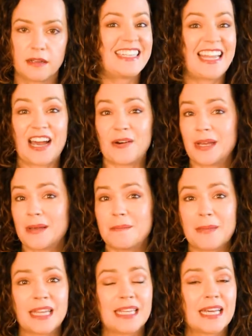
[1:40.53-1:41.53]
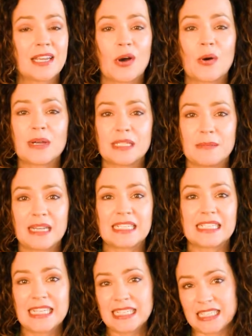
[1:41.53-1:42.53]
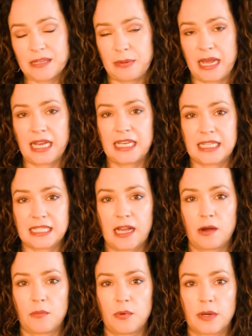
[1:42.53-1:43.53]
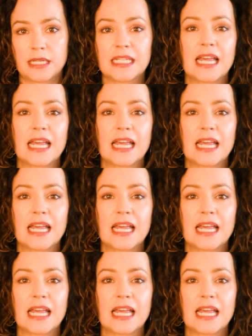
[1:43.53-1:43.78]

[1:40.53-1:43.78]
Now, it might not always make sense to pay discount points,